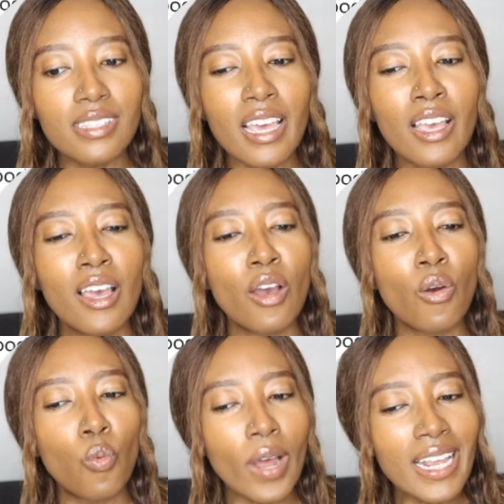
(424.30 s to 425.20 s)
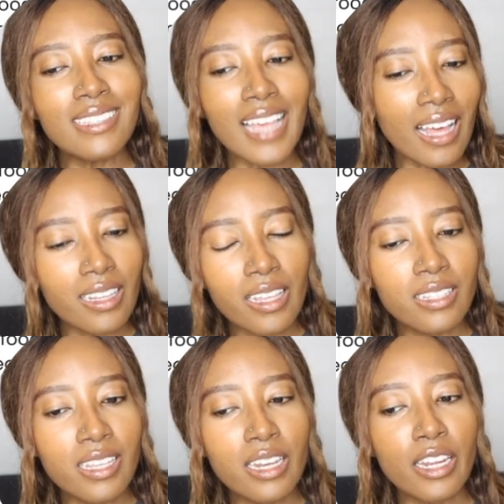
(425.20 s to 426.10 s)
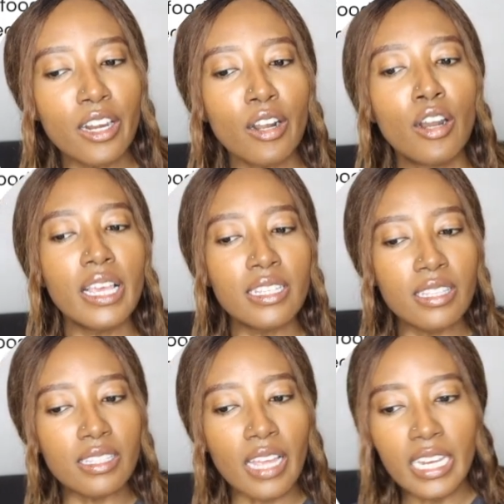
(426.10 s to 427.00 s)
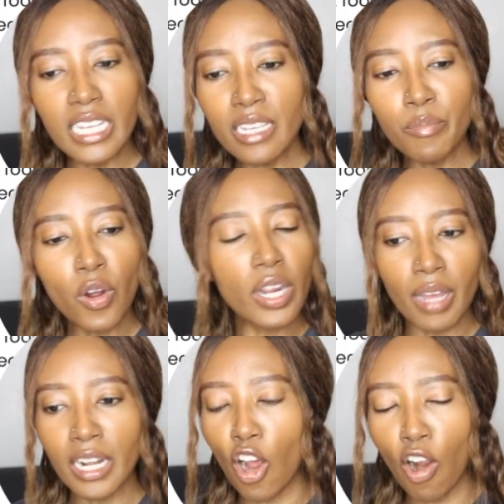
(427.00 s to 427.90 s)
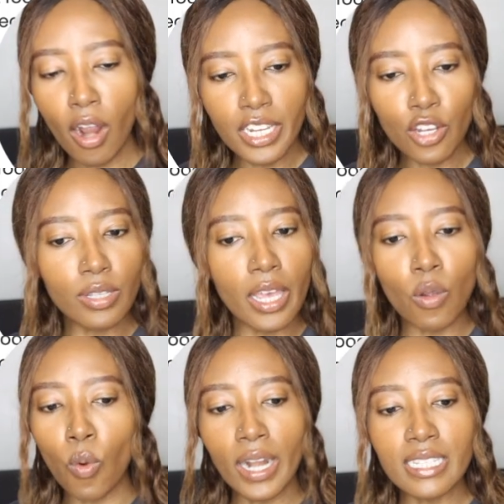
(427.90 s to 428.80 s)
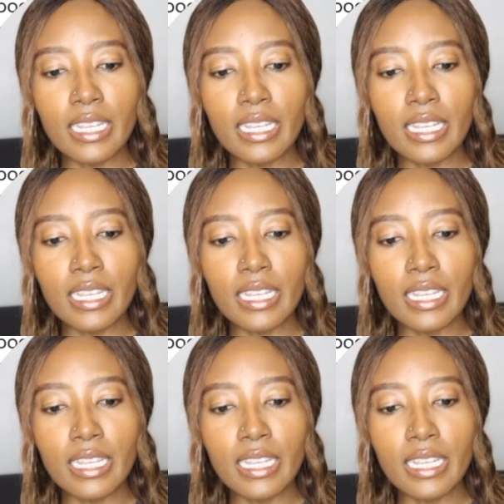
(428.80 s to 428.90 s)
like, what exactly is in here? Is this an ebook, an audio? Like, what is